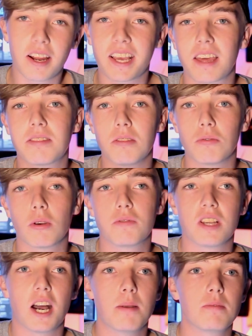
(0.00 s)
I get through the rough
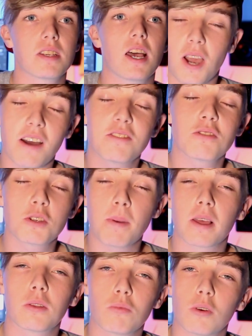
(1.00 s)
times? You have to
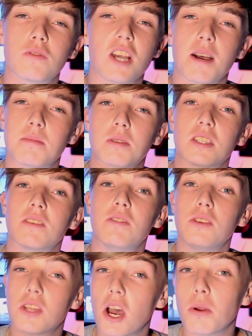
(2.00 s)
respect the rough times, because if
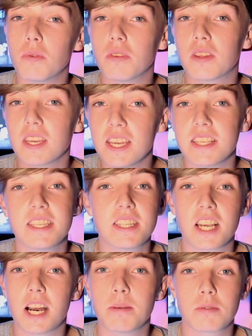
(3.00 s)
you don't, the easy
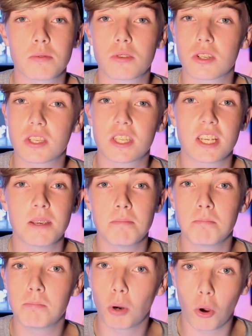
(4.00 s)
times will just
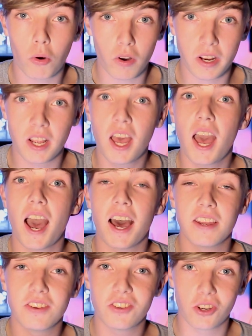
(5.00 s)
seem boring
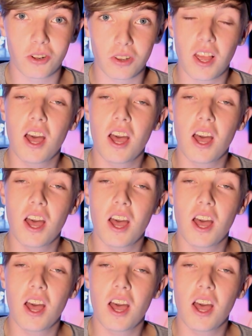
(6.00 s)
and dull.